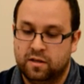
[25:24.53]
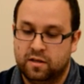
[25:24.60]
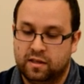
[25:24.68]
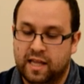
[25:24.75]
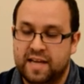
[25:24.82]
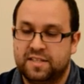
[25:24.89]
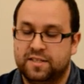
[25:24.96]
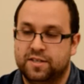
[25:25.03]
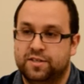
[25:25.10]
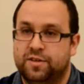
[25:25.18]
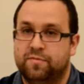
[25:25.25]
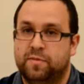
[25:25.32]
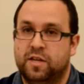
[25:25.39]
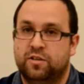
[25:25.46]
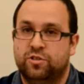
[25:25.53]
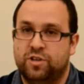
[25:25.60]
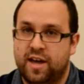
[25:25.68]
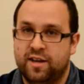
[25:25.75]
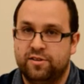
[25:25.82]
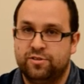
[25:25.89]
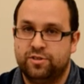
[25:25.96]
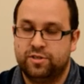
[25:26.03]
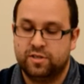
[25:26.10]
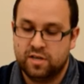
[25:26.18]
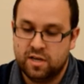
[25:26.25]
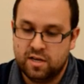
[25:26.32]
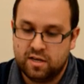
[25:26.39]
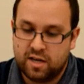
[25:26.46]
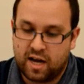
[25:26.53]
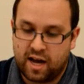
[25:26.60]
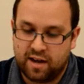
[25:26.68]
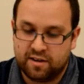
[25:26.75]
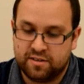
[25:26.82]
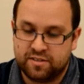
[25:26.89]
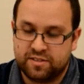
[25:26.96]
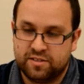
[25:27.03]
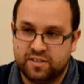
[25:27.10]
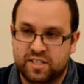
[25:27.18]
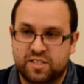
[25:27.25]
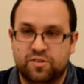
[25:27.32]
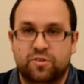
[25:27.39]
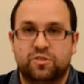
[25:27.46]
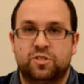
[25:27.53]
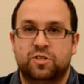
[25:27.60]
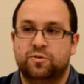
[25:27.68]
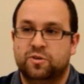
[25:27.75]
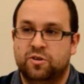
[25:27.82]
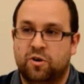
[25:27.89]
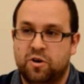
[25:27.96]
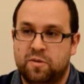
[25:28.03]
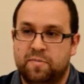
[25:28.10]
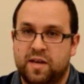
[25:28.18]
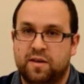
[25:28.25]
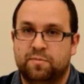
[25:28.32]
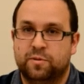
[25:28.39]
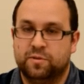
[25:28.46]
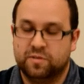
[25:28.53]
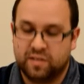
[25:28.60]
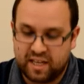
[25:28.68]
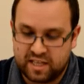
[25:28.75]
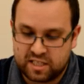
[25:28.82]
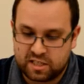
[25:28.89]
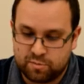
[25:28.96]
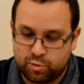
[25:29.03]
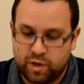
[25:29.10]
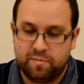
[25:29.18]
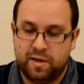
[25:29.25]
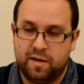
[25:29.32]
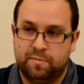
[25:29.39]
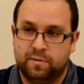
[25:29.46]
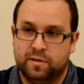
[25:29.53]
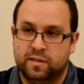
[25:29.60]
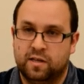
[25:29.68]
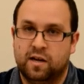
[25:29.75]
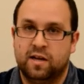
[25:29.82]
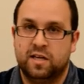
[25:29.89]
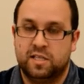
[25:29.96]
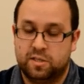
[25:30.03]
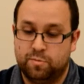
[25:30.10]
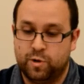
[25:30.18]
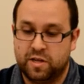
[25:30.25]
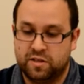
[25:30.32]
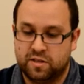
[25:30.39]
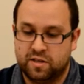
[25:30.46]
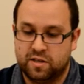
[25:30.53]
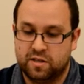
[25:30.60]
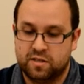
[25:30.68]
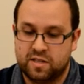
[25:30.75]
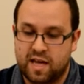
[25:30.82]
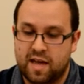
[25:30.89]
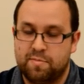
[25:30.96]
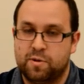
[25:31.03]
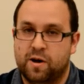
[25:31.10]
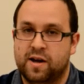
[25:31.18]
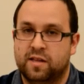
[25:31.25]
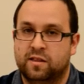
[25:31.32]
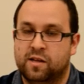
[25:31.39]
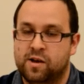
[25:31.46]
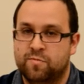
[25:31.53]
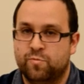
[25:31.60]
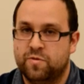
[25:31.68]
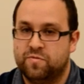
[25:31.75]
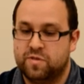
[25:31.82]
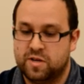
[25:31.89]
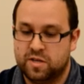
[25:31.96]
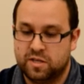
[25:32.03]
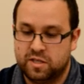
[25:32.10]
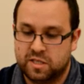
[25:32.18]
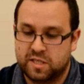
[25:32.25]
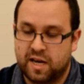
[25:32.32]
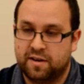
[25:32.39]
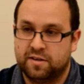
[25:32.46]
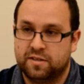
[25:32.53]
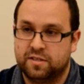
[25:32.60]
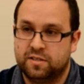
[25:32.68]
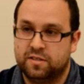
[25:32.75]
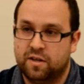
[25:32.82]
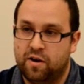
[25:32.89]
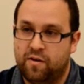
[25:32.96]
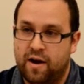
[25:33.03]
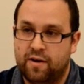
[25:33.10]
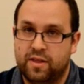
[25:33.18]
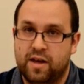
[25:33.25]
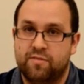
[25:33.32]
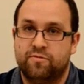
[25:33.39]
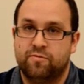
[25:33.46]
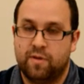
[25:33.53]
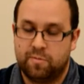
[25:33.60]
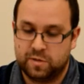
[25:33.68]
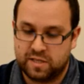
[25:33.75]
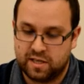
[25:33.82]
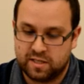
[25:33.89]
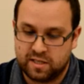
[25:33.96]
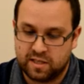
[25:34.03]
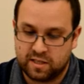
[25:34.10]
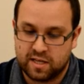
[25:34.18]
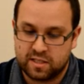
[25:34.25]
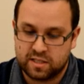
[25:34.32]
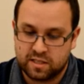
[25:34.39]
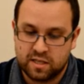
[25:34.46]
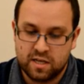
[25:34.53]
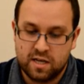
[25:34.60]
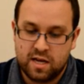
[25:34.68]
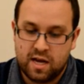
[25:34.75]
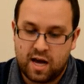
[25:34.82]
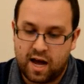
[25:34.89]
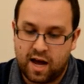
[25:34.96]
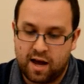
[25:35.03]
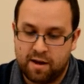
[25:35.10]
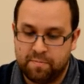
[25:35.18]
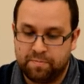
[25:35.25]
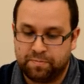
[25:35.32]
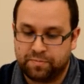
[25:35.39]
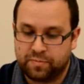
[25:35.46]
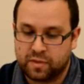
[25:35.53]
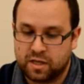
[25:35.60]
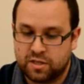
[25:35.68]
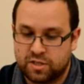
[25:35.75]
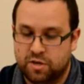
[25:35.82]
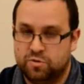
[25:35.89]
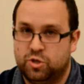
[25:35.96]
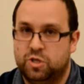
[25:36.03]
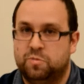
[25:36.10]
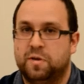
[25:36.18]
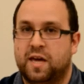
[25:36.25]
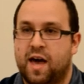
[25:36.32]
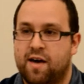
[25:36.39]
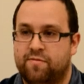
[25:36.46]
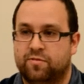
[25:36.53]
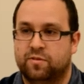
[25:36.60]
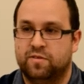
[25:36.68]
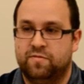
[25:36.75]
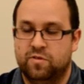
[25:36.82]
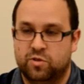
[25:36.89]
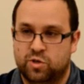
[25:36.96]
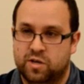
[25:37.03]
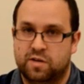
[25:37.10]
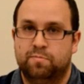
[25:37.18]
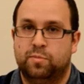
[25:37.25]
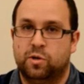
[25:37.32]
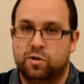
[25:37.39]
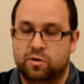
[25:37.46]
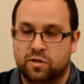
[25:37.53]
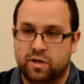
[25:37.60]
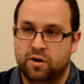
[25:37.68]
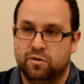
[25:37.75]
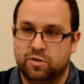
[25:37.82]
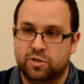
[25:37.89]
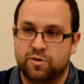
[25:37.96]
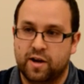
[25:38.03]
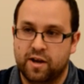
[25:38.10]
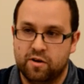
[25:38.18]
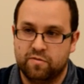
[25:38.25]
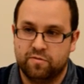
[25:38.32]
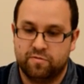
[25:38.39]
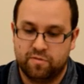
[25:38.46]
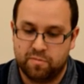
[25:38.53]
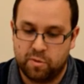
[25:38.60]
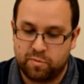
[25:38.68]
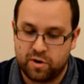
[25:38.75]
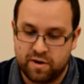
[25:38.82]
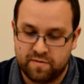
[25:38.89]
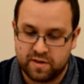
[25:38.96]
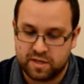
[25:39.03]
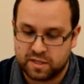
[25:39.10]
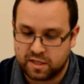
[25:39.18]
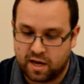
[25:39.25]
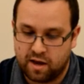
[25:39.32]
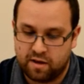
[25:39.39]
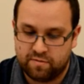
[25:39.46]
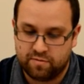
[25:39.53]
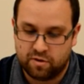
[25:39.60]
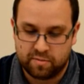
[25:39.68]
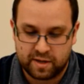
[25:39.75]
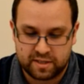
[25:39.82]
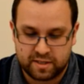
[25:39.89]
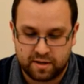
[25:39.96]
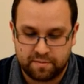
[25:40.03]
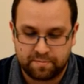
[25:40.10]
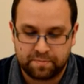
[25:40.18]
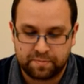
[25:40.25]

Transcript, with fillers: letters have been changed, and that's not to annoy people. It's to bring people in line. It's to bring the the API in line with the the standards that are out there for representing this. Um, so just be careful if you try to port code straight over from a previous uh, formatter.